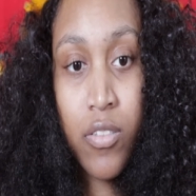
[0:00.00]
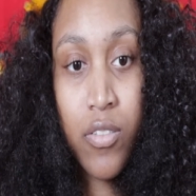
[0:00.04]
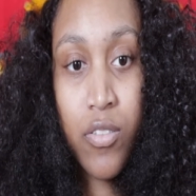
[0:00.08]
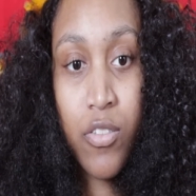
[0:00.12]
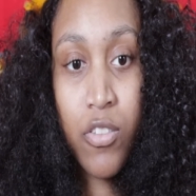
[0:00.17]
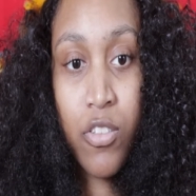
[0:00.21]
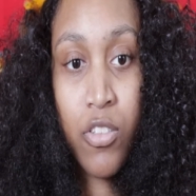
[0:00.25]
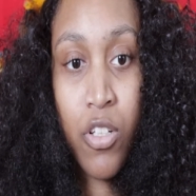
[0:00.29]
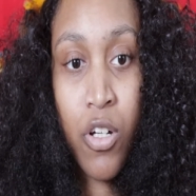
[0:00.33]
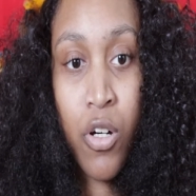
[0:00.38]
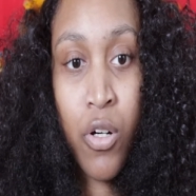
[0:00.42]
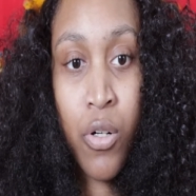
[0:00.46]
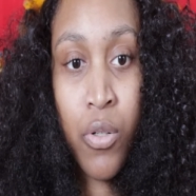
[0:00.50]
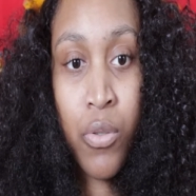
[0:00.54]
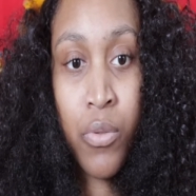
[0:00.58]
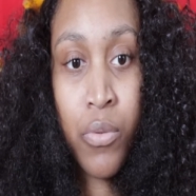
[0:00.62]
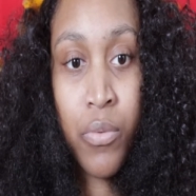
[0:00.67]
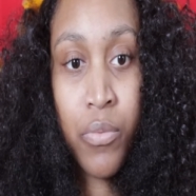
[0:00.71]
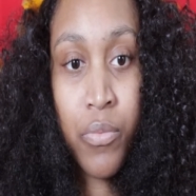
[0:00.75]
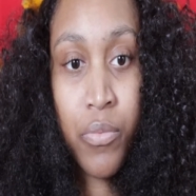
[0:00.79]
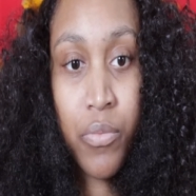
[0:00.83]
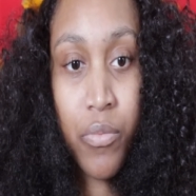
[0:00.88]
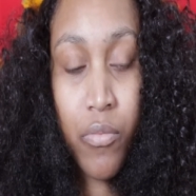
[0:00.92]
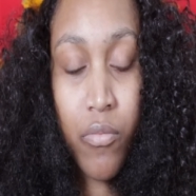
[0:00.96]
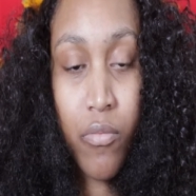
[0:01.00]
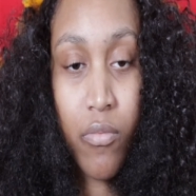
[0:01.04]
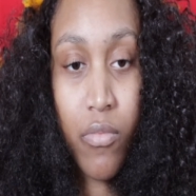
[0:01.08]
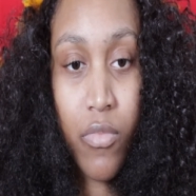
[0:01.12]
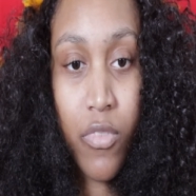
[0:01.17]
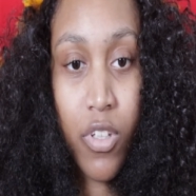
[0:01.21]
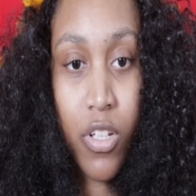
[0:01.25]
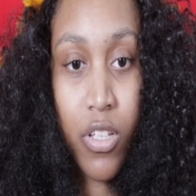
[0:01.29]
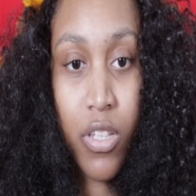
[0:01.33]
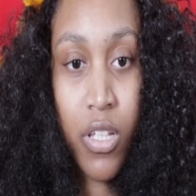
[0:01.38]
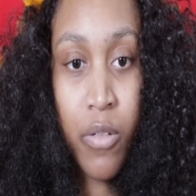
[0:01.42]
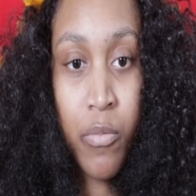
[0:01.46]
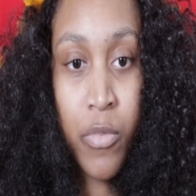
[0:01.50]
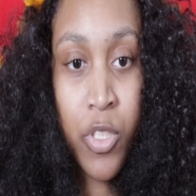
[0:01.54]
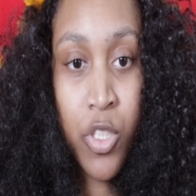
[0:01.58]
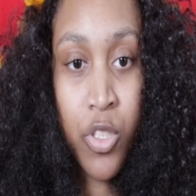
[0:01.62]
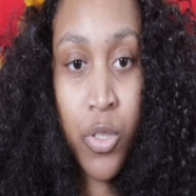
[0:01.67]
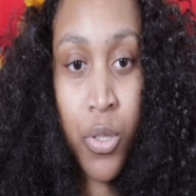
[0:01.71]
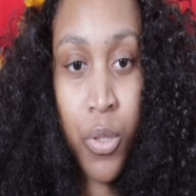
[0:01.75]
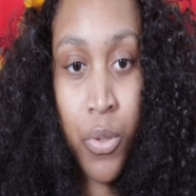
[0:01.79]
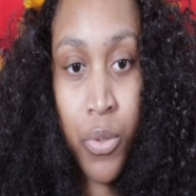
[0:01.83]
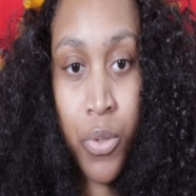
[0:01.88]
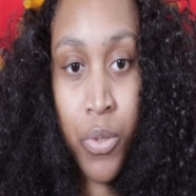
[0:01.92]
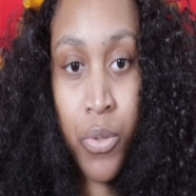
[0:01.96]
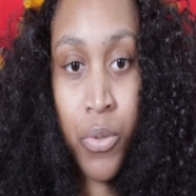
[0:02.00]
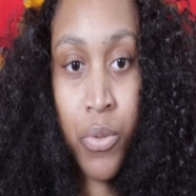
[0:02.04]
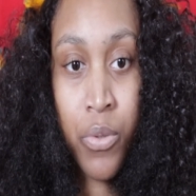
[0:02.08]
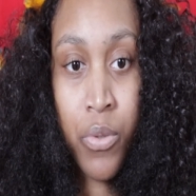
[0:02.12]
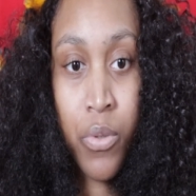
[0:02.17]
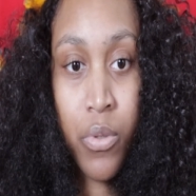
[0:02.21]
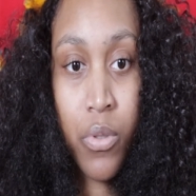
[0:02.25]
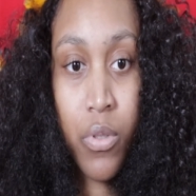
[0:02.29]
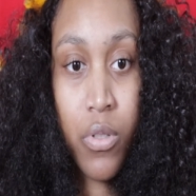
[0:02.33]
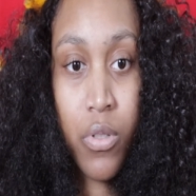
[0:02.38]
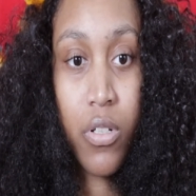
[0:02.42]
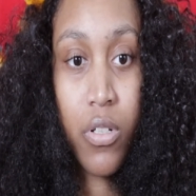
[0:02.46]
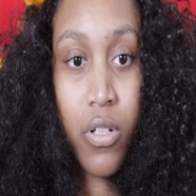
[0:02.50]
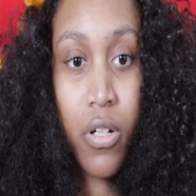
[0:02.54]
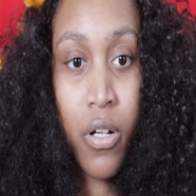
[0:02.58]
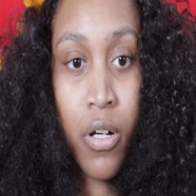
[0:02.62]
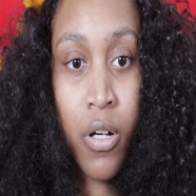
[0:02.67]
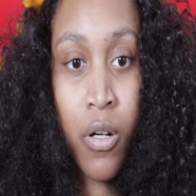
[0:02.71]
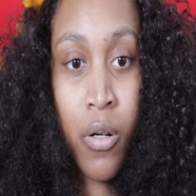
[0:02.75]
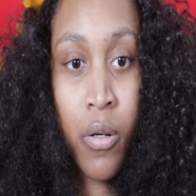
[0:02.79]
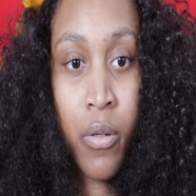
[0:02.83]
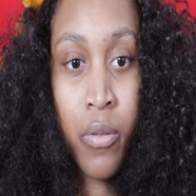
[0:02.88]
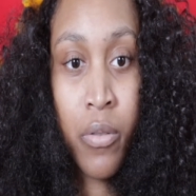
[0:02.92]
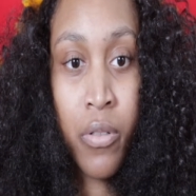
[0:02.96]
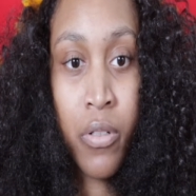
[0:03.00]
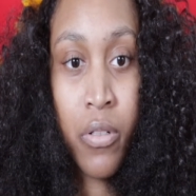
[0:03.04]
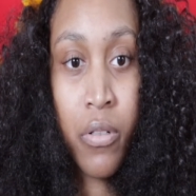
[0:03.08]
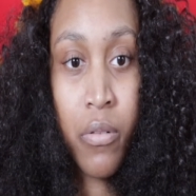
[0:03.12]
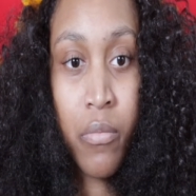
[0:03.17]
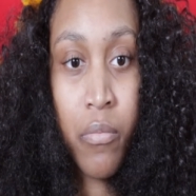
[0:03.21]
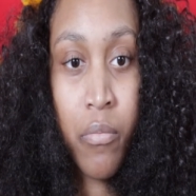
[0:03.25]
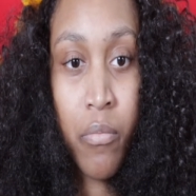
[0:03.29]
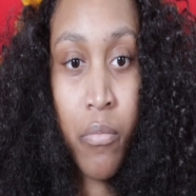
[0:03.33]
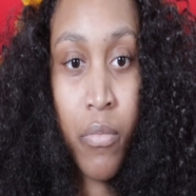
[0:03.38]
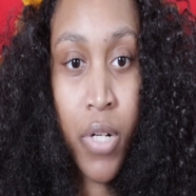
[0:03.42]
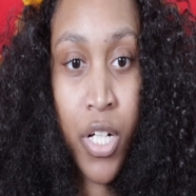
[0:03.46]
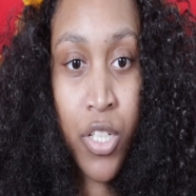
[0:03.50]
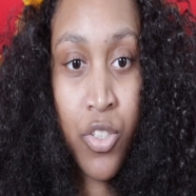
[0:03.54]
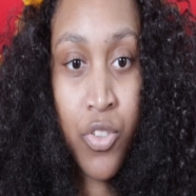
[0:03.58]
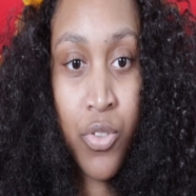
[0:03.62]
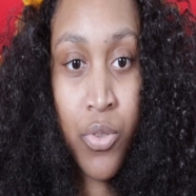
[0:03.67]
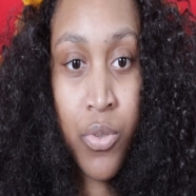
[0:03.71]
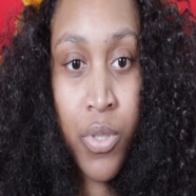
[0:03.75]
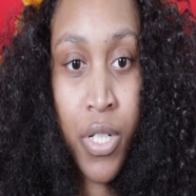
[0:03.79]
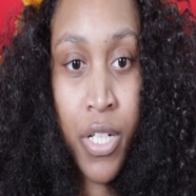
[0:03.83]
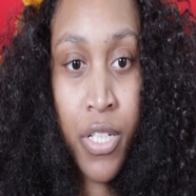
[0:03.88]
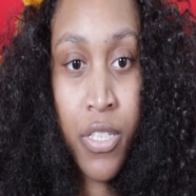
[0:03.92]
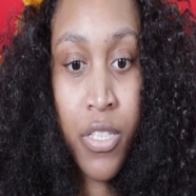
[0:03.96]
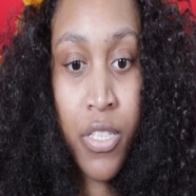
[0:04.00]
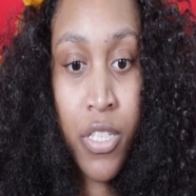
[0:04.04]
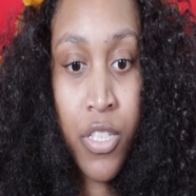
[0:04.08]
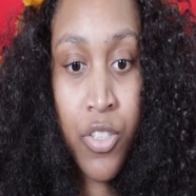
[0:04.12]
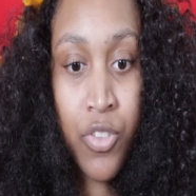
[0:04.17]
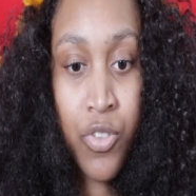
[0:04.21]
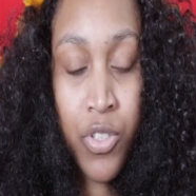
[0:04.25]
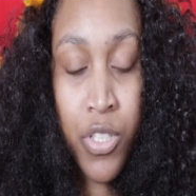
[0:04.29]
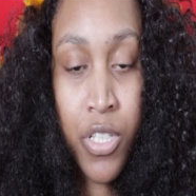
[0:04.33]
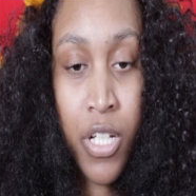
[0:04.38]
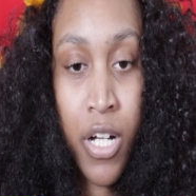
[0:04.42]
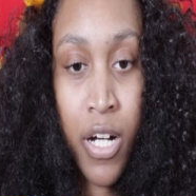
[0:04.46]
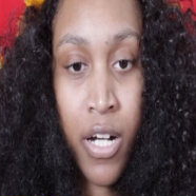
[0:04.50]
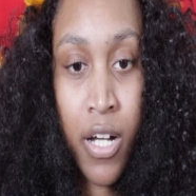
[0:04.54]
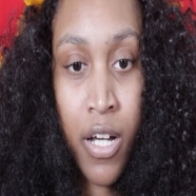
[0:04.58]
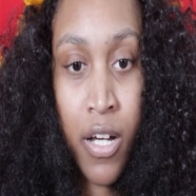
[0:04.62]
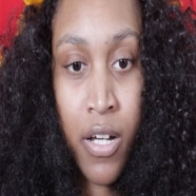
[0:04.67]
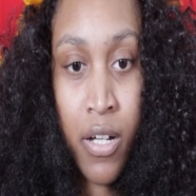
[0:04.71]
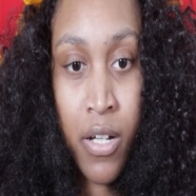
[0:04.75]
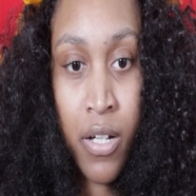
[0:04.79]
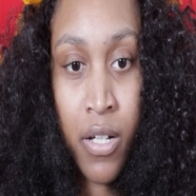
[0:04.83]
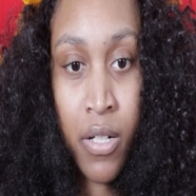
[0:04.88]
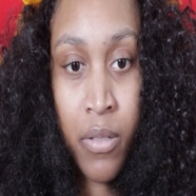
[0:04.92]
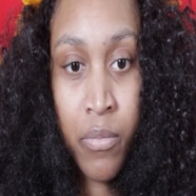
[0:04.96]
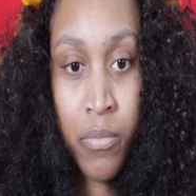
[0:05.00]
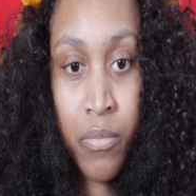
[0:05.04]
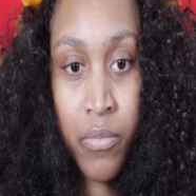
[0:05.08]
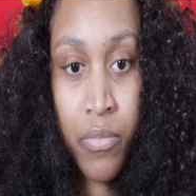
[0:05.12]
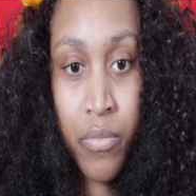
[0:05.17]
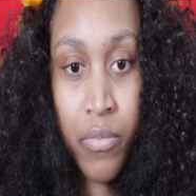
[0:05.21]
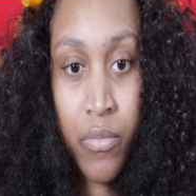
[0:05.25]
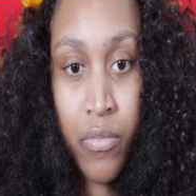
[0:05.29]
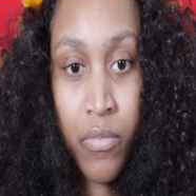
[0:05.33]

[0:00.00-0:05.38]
So let me show you. On mytrueancestry.com,